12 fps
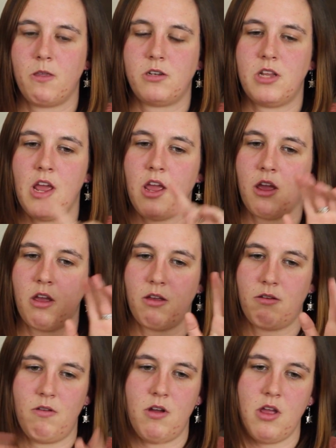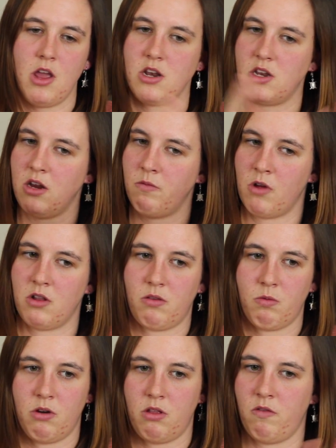take 18
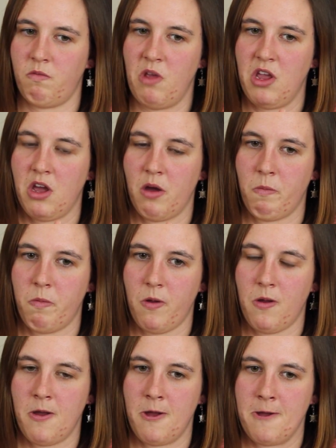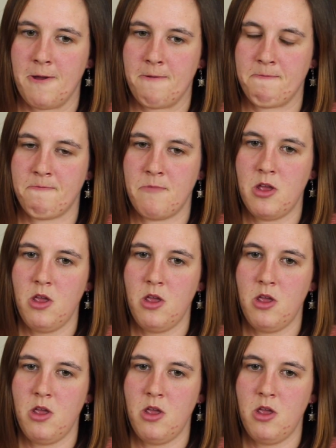months worth of makeup. Um,